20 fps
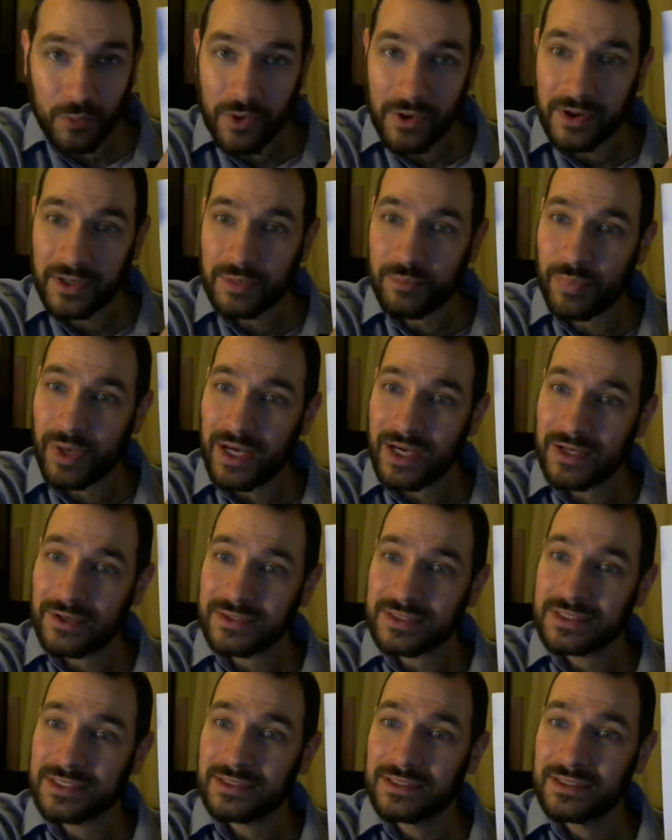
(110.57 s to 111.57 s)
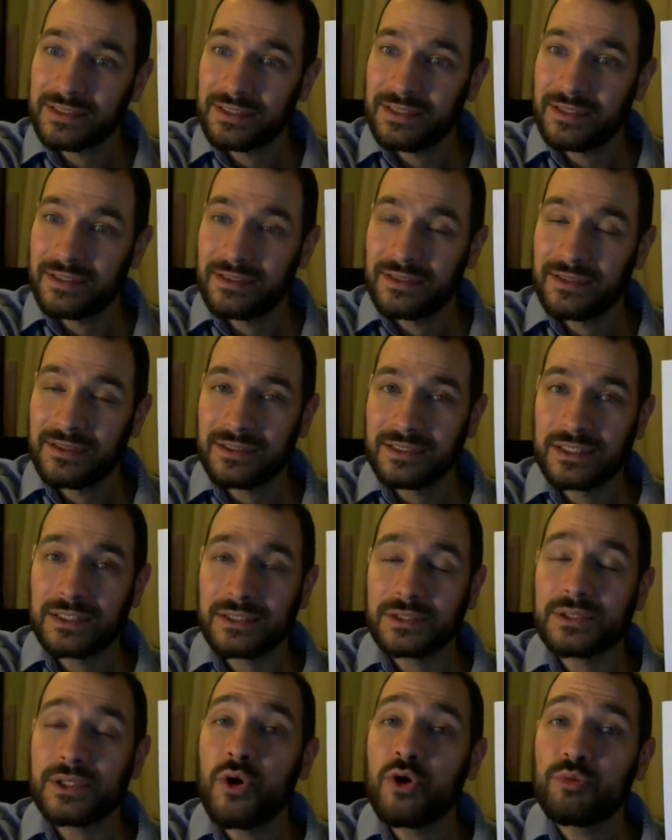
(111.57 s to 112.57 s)
we're at about,
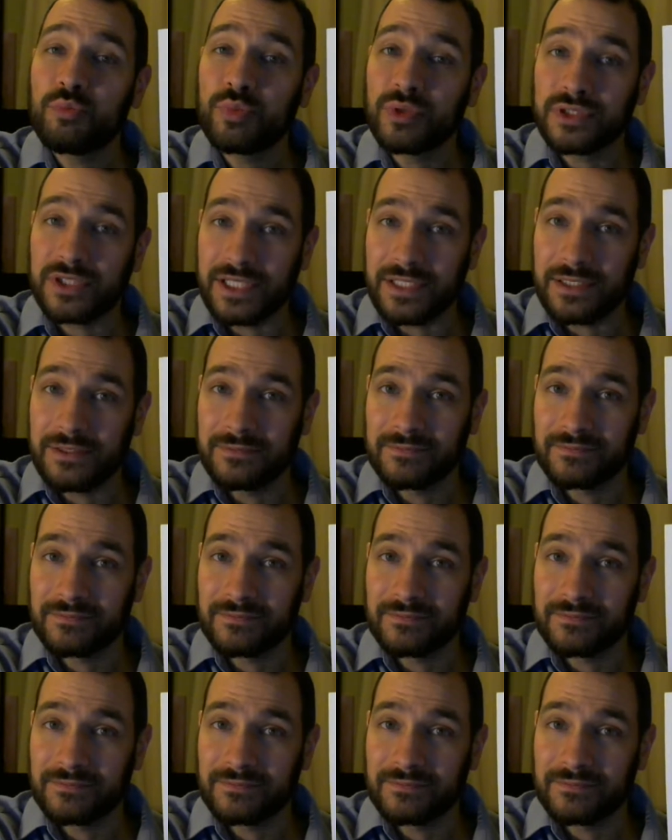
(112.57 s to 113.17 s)
globally,